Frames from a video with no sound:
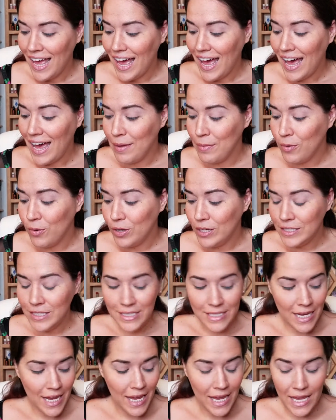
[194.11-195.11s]
I'm going to
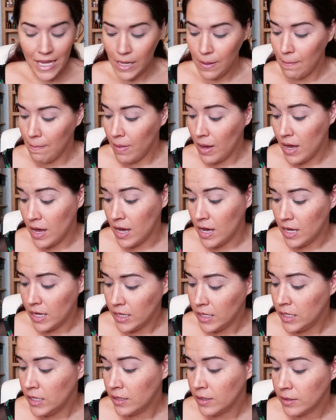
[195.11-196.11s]
take
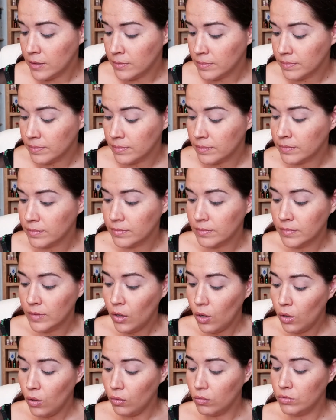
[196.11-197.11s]
my,
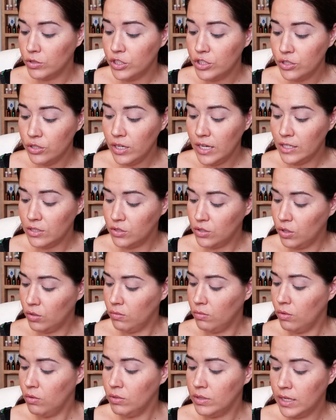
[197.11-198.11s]
oh, just so you guys know,
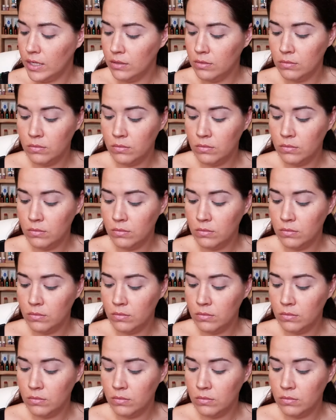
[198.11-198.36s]
hold on.